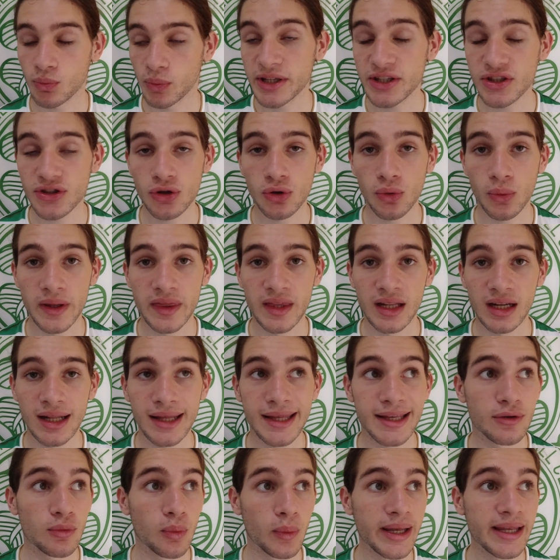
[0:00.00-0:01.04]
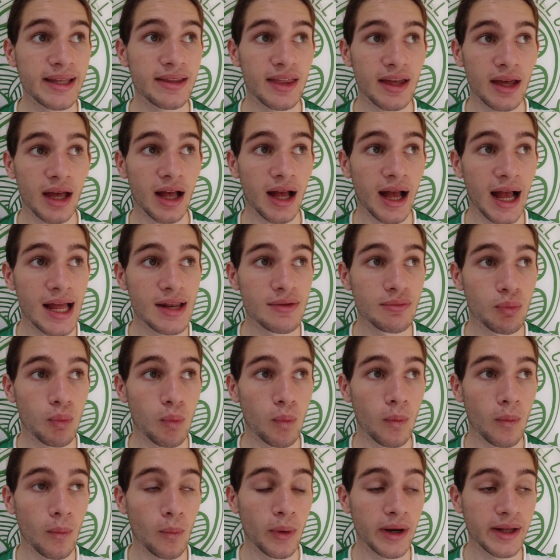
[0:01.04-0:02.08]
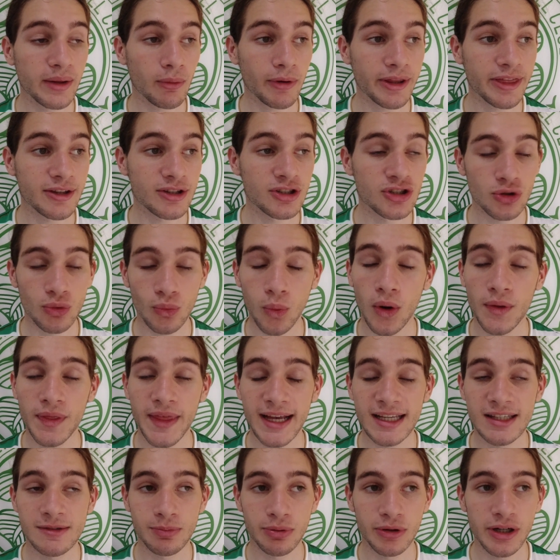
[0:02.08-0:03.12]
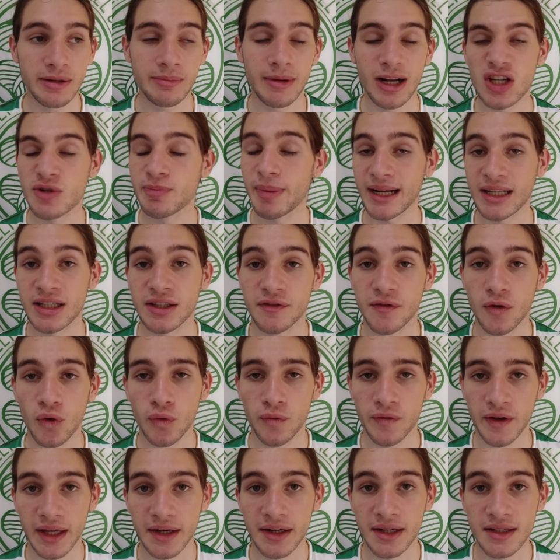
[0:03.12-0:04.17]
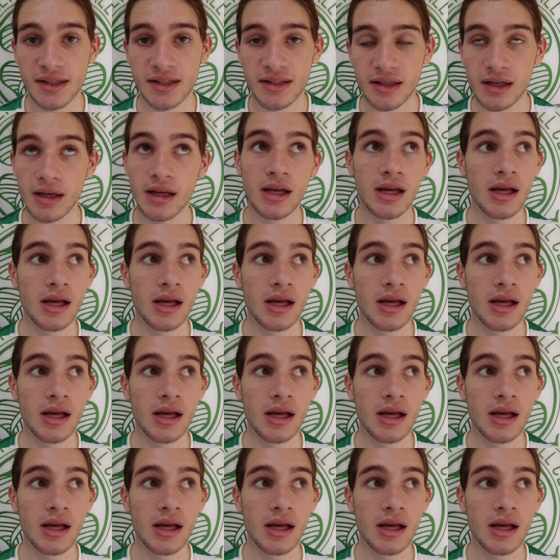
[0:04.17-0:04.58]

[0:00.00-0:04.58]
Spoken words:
We still win the league. With a squad that is pretty much back to full fitness,